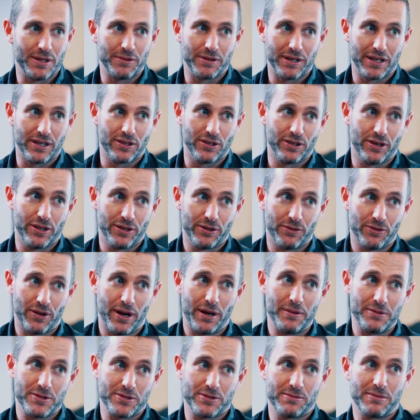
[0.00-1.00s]
We're going to learn the
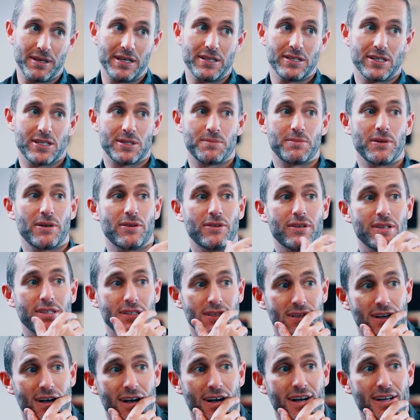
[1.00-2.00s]
ropes from these experienced
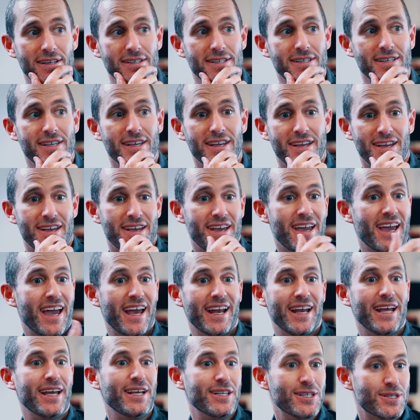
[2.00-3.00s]
guys. Mm-hmm.
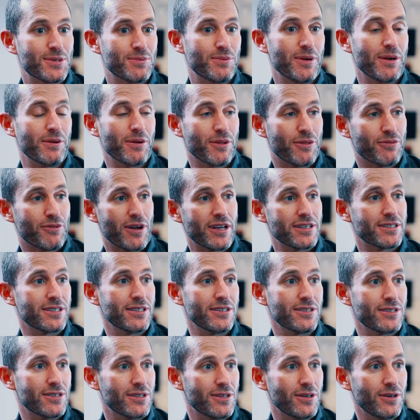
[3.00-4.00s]
And hence we were thrust
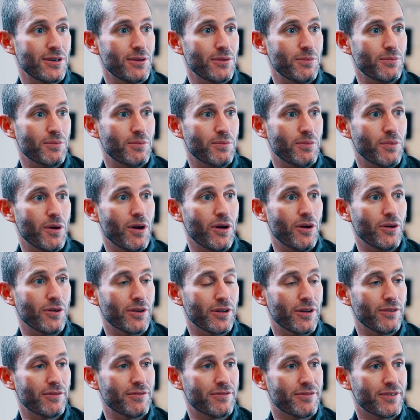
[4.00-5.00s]
into the world
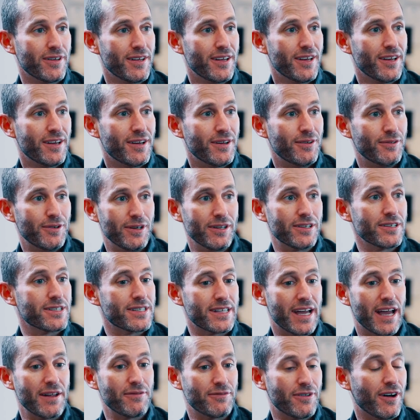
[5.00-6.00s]
of real
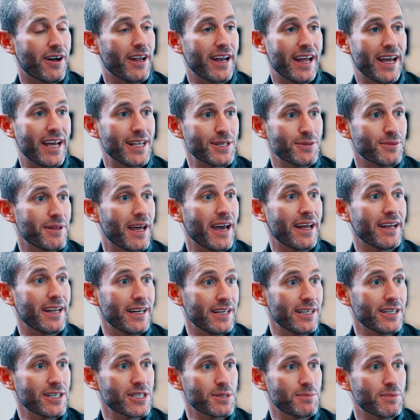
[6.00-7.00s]
estate finance without
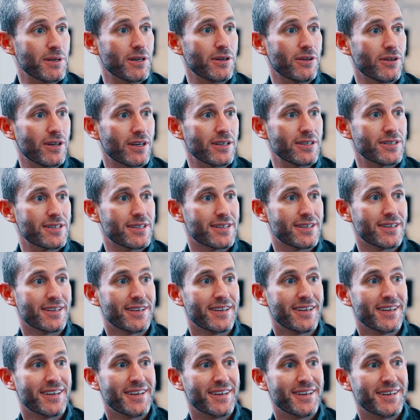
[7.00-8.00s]
any experience,
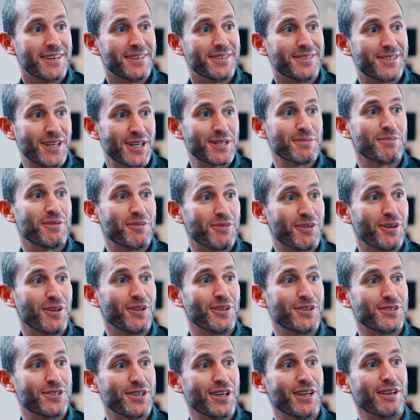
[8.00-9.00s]
just before
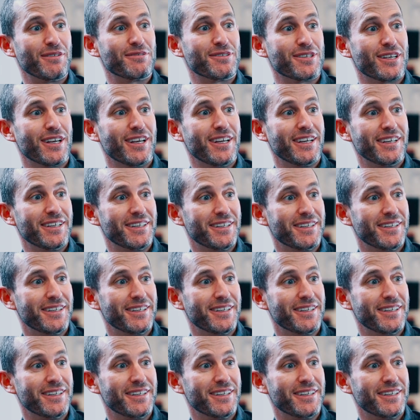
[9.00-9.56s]
the GFC.